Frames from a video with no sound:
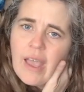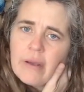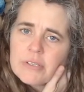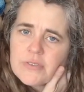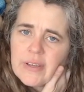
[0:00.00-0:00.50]

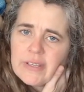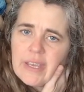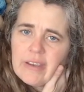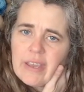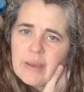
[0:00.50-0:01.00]
I was
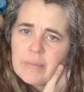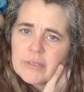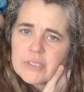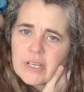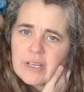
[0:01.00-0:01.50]
finally
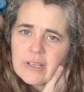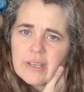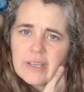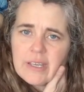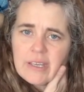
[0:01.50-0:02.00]
able to
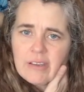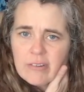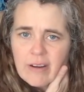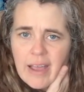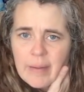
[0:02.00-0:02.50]

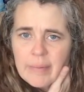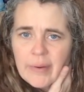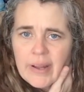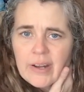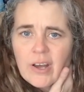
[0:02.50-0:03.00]
grab
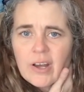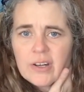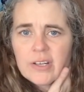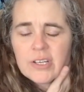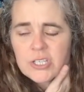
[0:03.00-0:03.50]
one
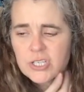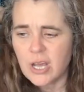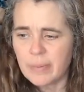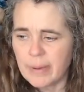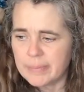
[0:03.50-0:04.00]
on a
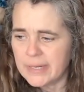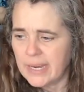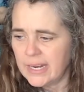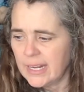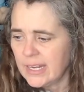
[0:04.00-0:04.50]
shop
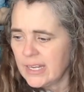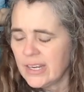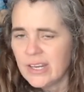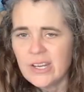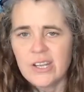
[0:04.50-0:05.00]
update,
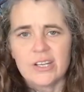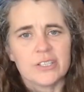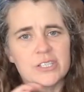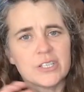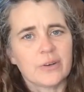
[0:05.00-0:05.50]

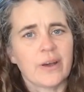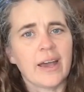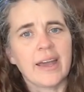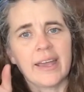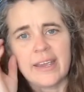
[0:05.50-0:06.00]
so
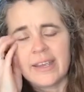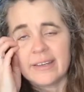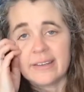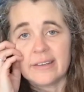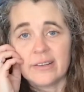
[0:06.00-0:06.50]
I
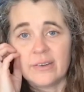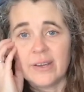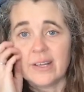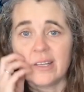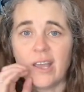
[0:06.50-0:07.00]

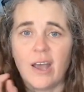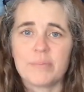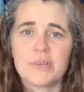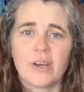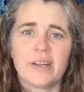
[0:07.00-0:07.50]
quickly
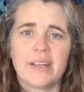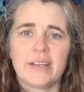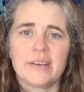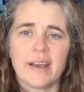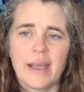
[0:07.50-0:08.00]
hopped on
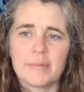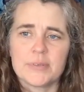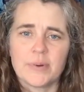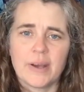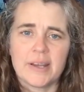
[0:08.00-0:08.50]
and
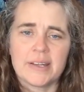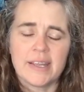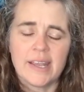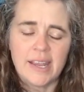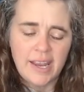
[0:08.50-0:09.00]
grabbed
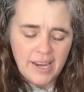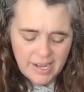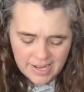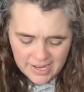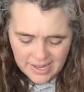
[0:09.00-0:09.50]
one,
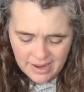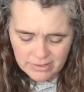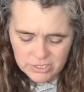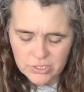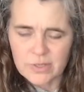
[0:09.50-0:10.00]
and I
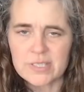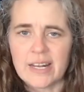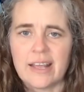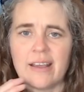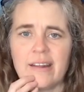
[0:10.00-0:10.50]
was so
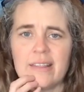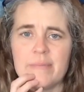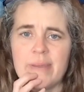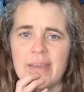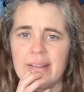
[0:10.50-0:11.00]
excited I got in the
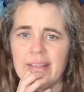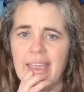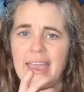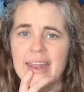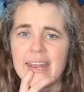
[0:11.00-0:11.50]
mail.
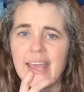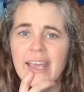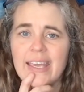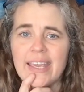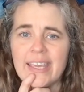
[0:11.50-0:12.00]
And
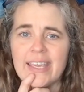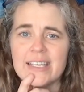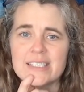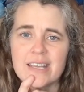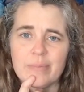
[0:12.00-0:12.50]

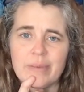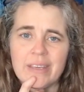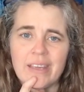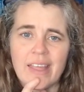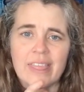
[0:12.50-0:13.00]
he sent
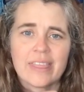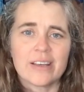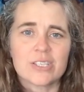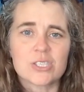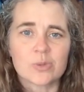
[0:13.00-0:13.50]
me
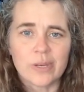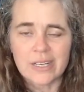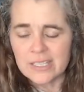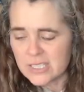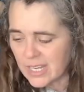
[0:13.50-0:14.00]
the
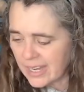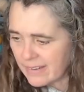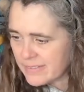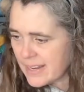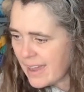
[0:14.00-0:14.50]
sweetest
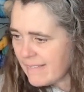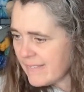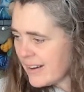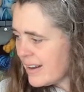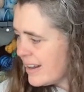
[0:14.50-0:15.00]
gift
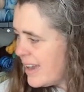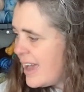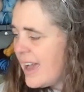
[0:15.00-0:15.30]
ever.